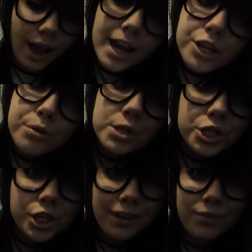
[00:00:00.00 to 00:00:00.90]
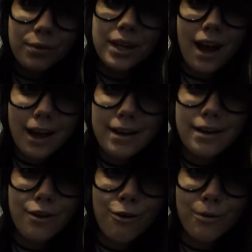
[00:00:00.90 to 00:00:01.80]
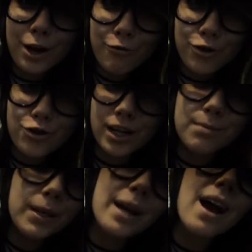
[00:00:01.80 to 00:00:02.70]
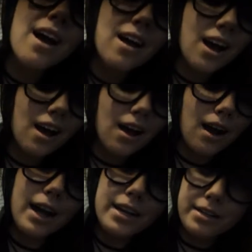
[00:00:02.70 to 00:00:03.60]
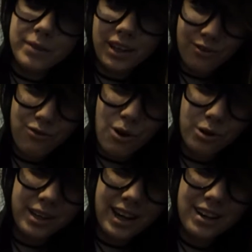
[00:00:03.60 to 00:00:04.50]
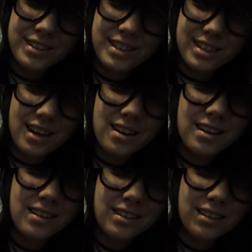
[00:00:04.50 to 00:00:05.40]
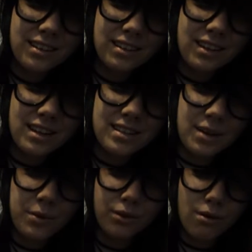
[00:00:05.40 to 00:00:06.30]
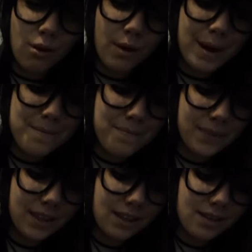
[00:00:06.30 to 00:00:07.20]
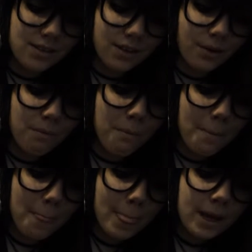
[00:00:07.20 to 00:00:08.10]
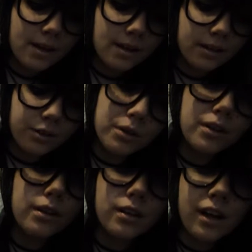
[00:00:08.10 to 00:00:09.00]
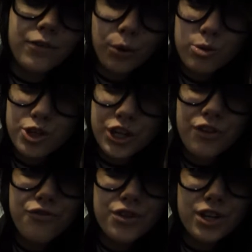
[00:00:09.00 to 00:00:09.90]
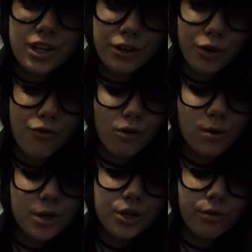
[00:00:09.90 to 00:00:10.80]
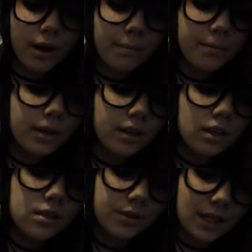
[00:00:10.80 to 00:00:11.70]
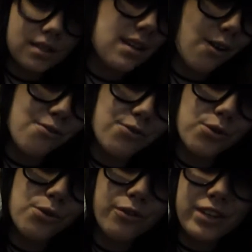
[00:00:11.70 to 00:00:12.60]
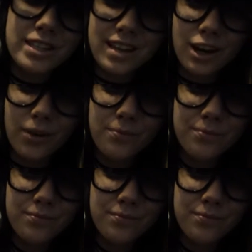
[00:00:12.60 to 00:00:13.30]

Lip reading: And you can shift, what I didn't know when I first tried to play. I didn't even get far. Like, I got stuck because I went the wrong way. So, you can, if you hold shift and go forward, you run. So that's helpful if he's there.